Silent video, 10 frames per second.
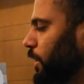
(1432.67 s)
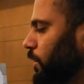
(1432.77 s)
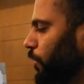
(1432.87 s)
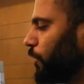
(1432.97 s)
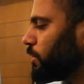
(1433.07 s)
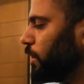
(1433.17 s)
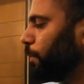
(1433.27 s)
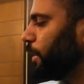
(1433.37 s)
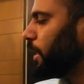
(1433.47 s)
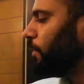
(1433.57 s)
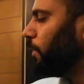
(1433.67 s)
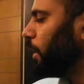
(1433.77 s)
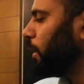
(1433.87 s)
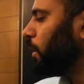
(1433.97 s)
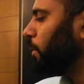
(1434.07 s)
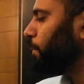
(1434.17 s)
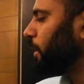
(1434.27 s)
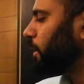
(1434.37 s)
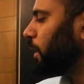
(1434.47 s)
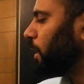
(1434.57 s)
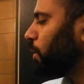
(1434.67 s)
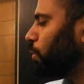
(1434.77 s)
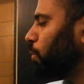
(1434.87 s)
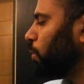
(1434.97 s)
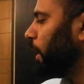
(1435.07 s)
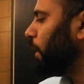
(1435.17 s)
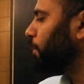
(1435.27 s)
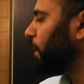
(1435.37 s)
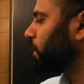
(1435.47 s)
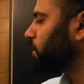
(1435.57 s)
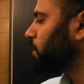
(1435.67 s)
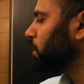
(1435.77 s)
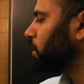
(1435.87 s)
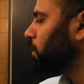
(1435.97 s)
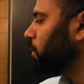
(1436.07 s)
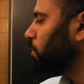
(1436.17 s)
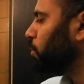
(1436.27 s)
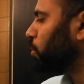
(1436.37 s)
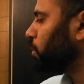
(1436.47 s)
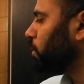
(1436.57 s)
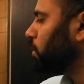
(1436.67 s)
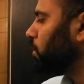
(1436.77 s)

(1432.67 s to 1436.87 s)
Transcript: is obviously beta 1, beta 2 and mix both.